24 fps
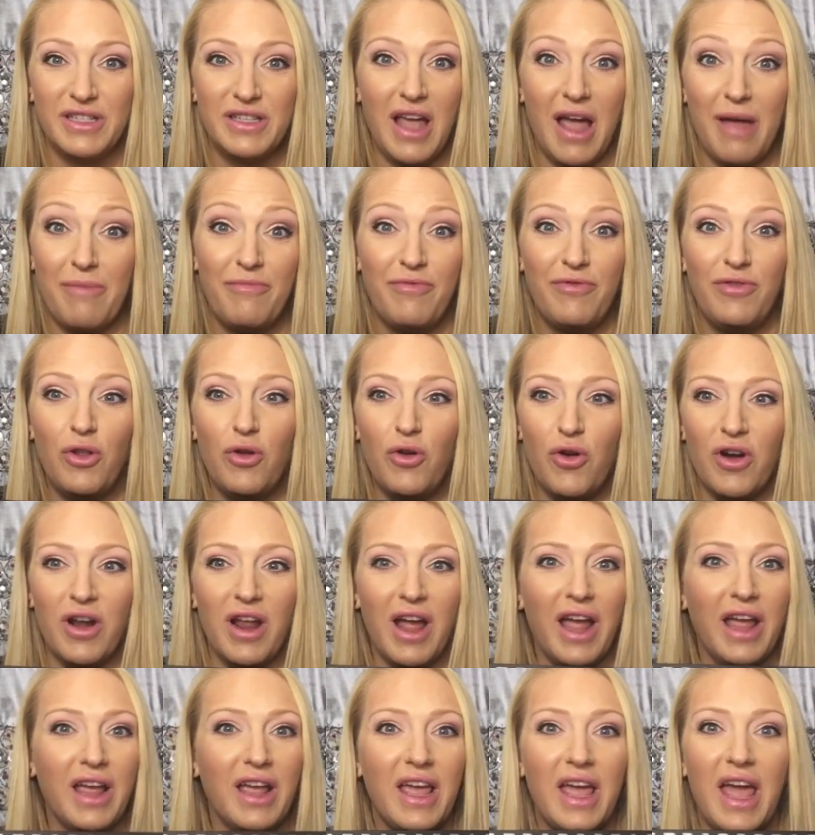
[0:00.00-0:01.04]
I'm floored.
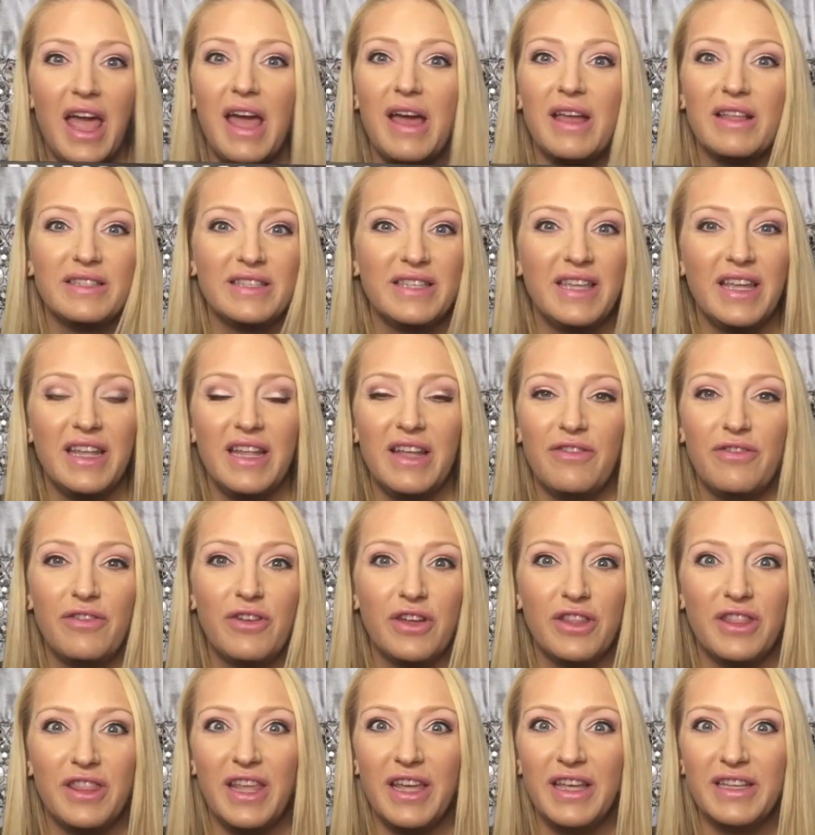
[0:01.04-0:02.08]
I can't say enough
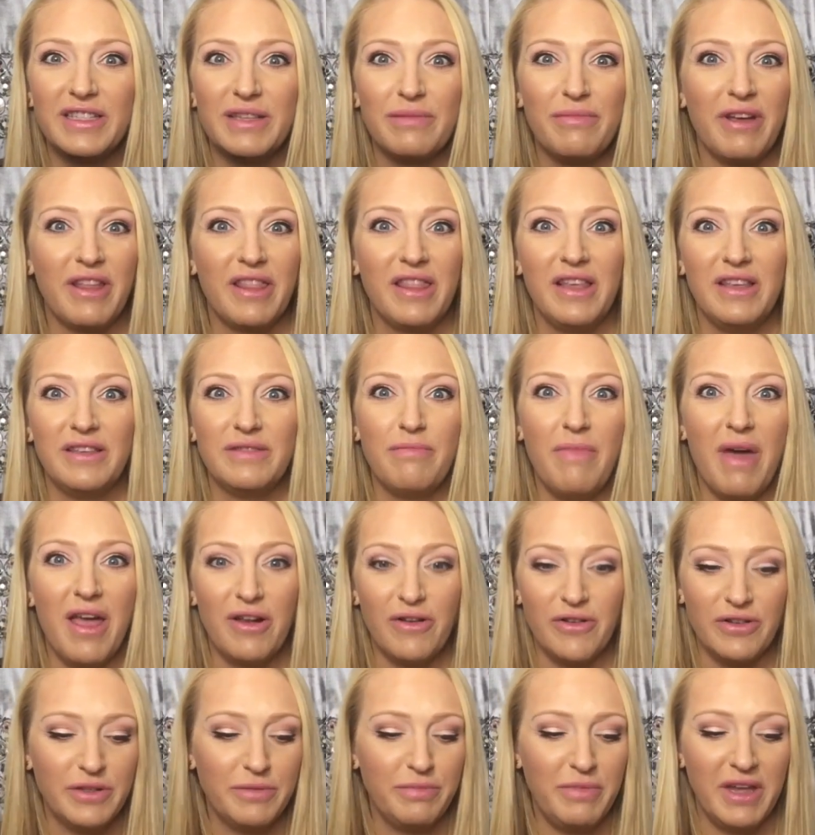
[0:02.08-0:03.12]
good things about these
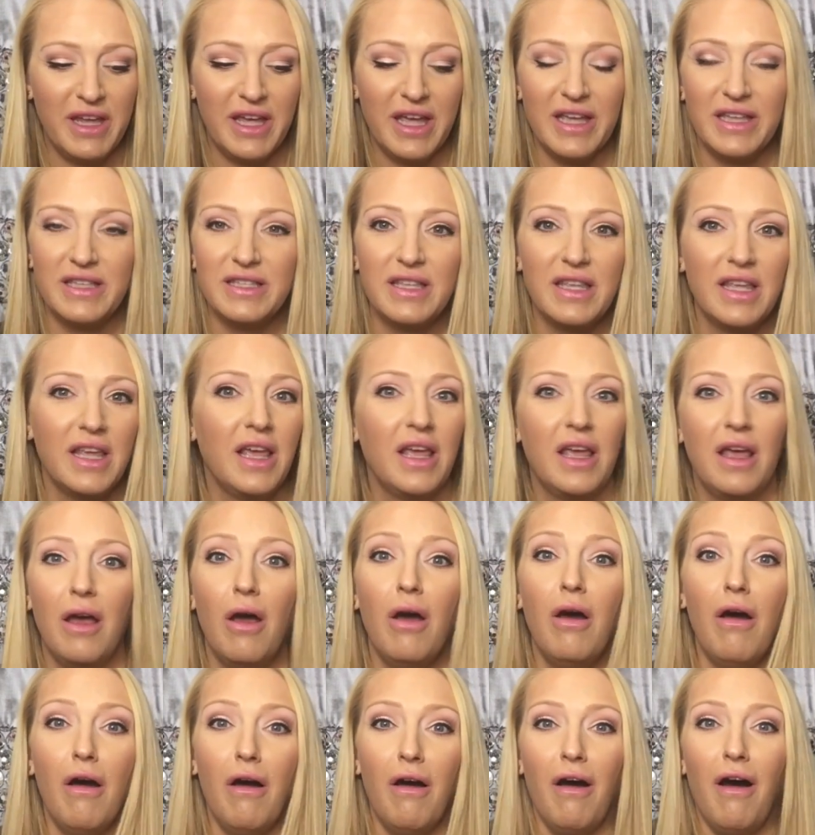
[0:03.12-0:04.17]
metals because,
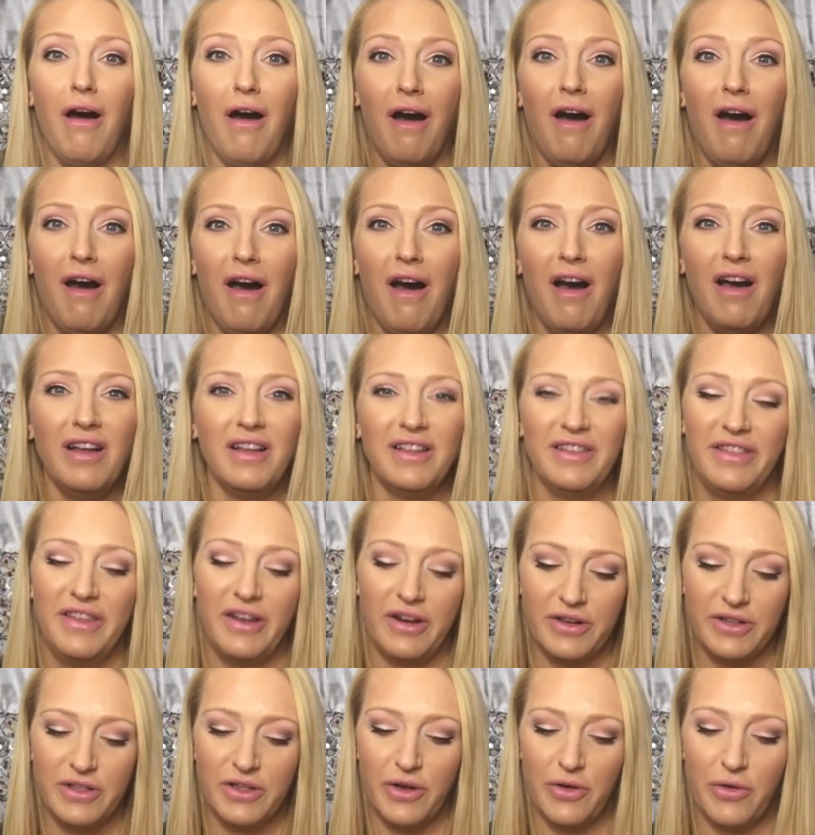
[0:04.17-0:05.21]
oh,
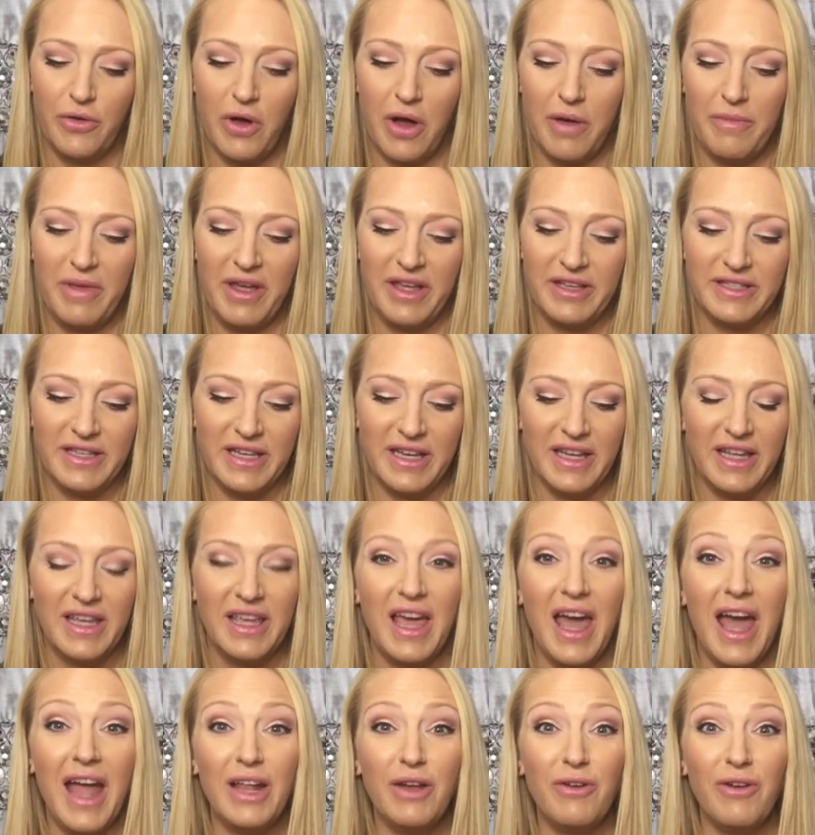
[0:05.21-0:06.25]
they're so amazing.
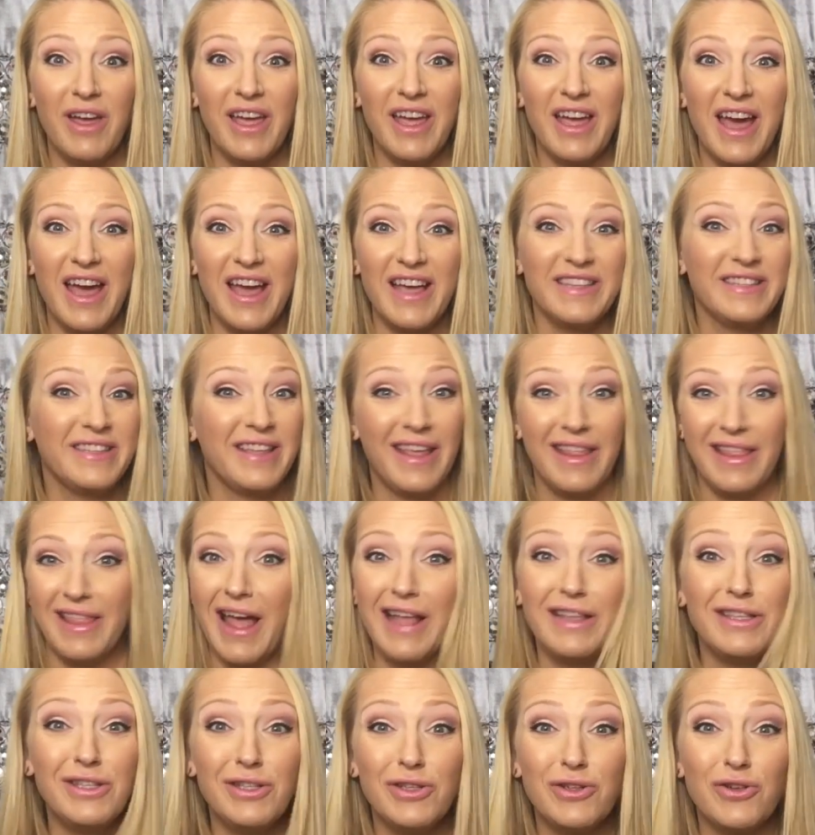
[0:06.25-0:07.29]
Anyway, guys,
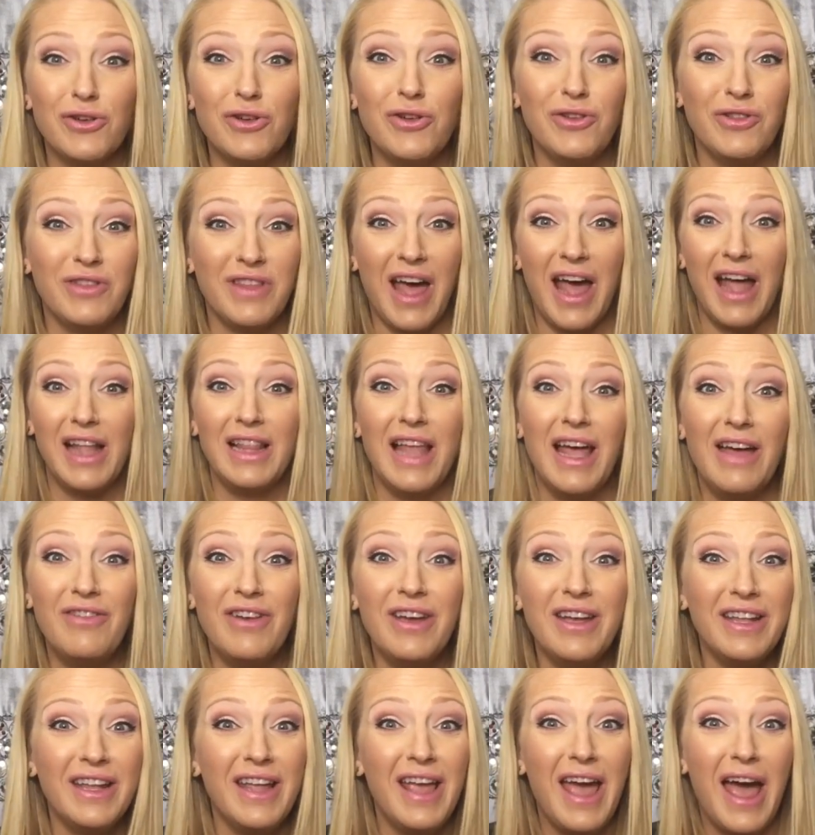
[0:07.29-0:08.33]
that's the truth. I love
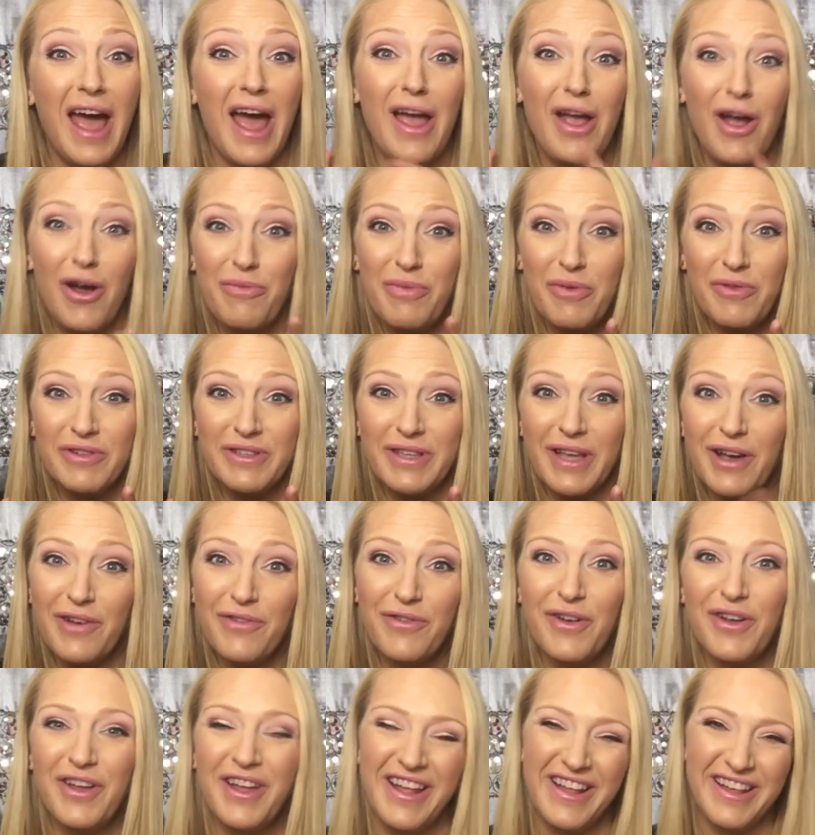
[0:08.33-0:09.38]
it. I hope it was
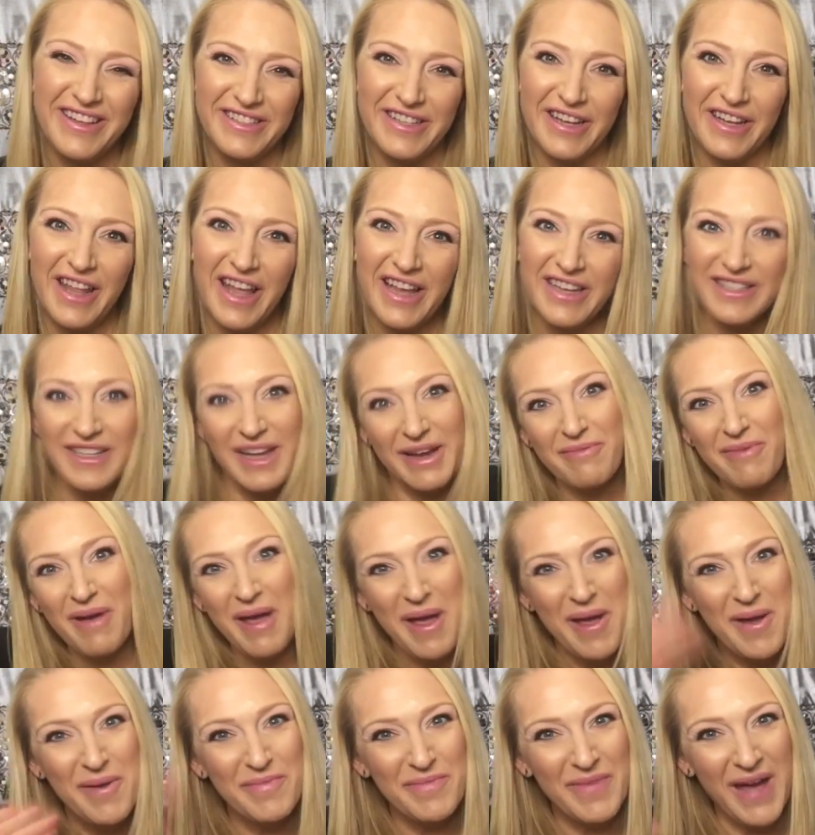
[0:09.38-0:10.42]
helpful. And until next time,
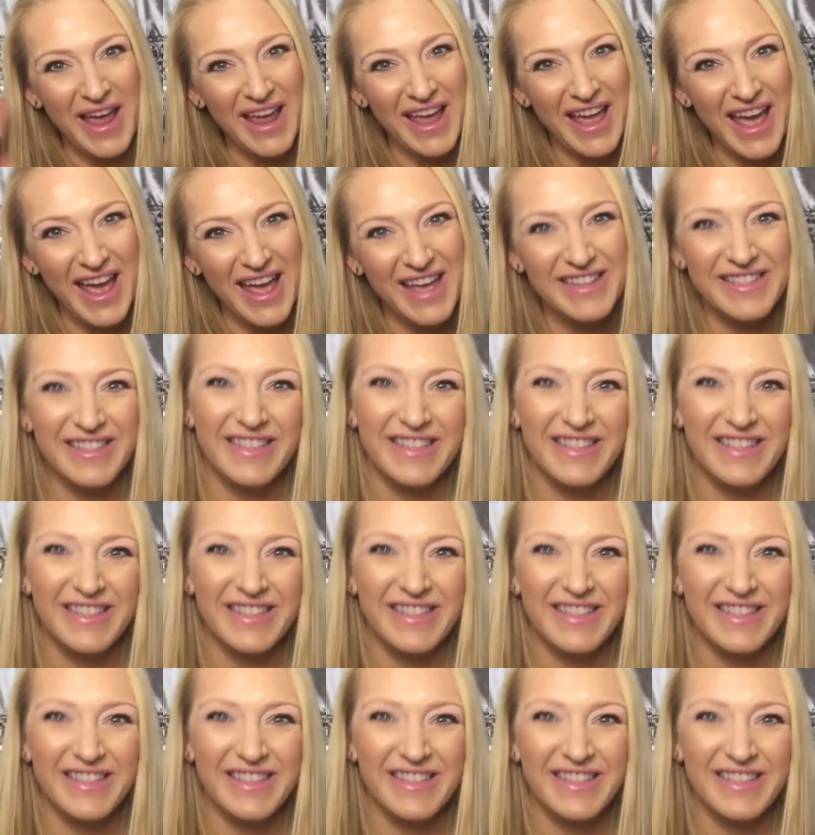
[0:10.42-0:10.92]
bye, guys.